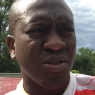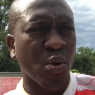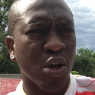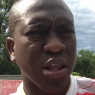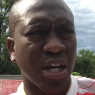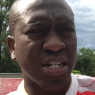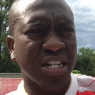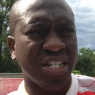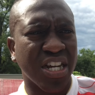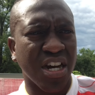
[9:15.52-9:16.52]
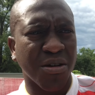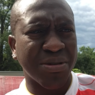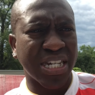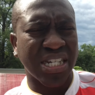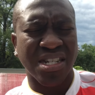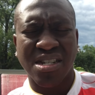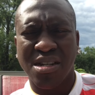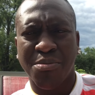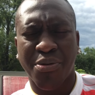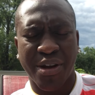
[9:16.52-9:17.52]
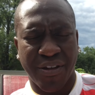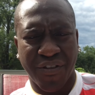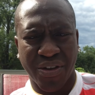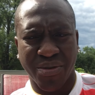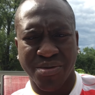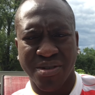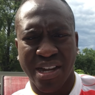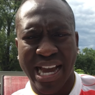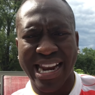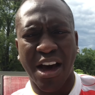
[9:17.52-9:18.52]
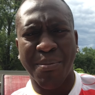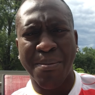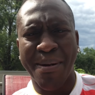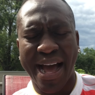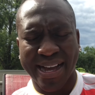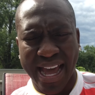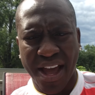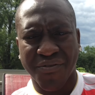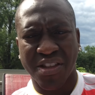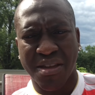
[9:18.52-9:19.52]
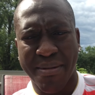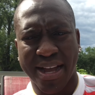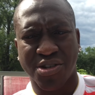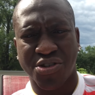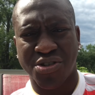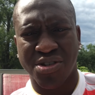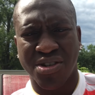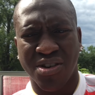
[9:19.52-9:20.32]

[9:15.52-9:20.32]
North London Derby preview, and I'll be back after the match.